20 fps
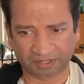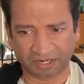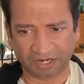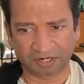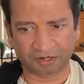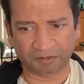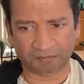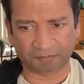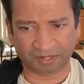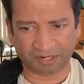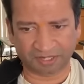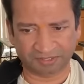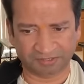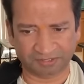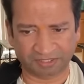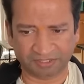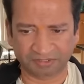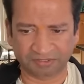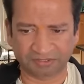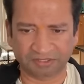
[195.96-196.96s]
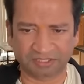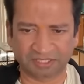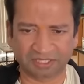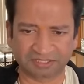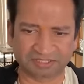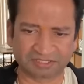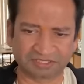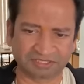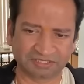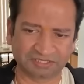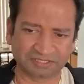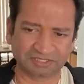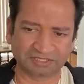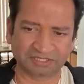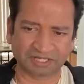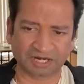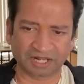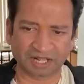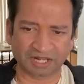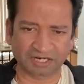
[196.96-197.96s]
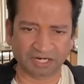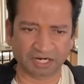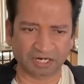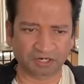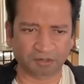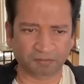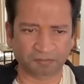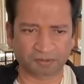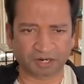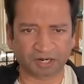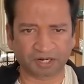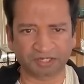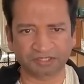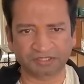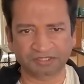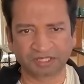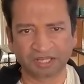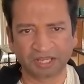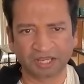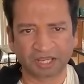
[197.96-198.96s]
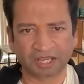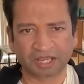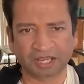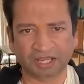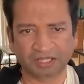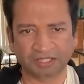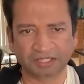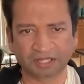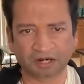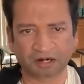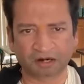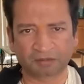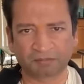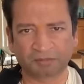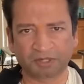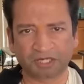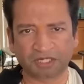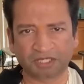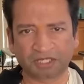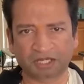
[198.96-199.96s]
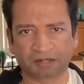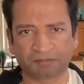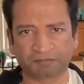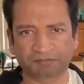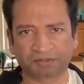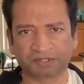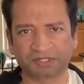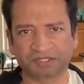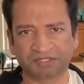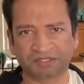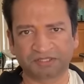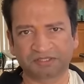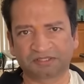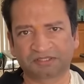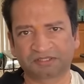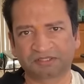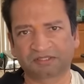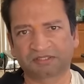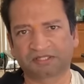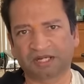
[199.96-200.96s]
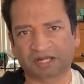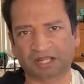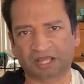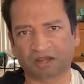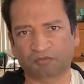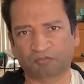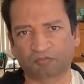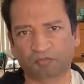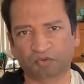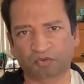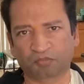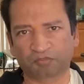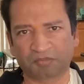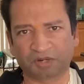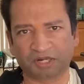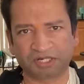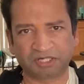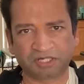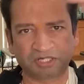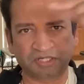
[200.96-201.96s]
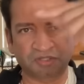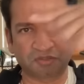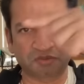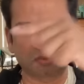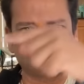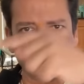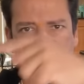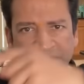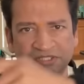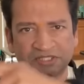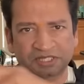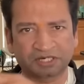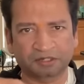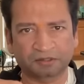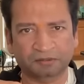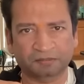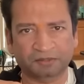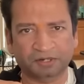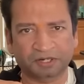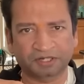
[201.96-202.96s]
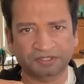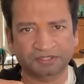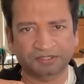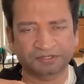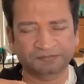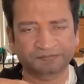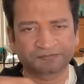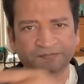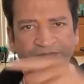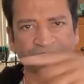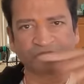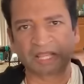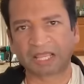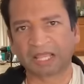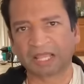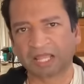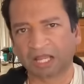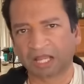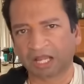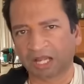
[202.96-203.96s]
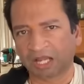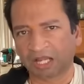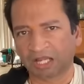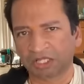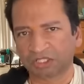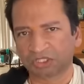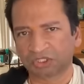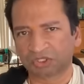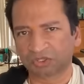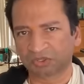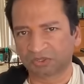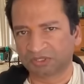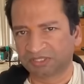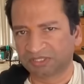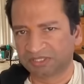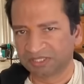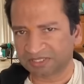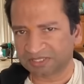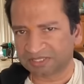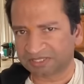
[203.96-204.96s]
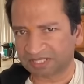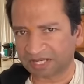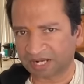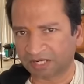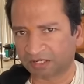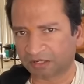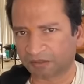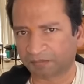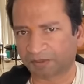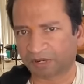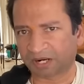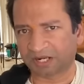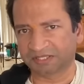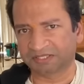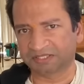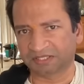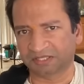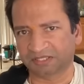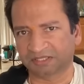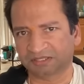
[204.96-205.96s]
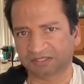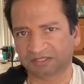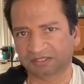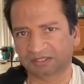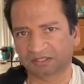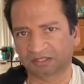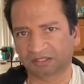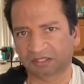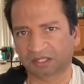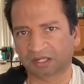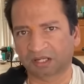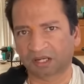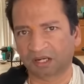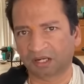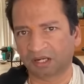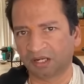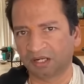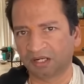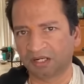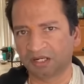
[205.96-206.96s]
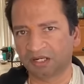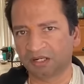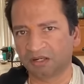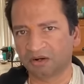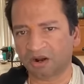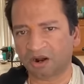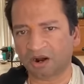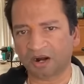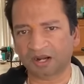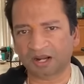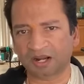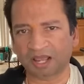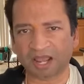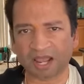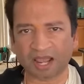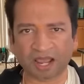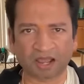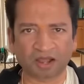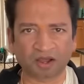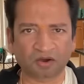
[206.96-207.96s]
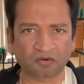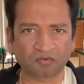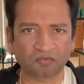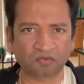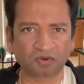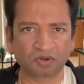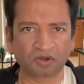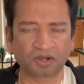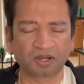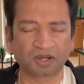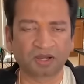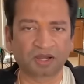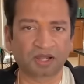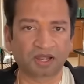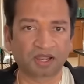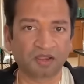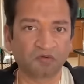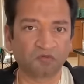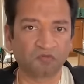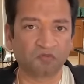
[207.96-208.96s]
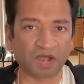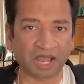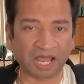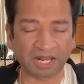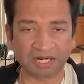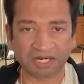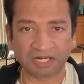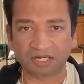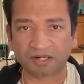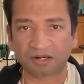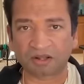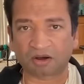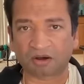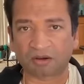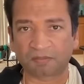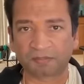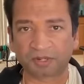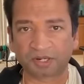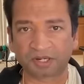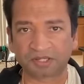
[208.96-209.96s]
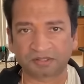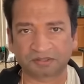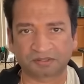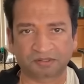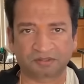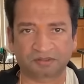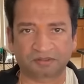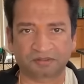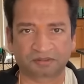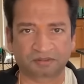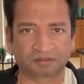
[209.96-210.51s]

enterprise, right? Let's see, this is Adani Enterprise, and there are many companies that have put money into this enterprise. So these enterprises did not have a valid operation,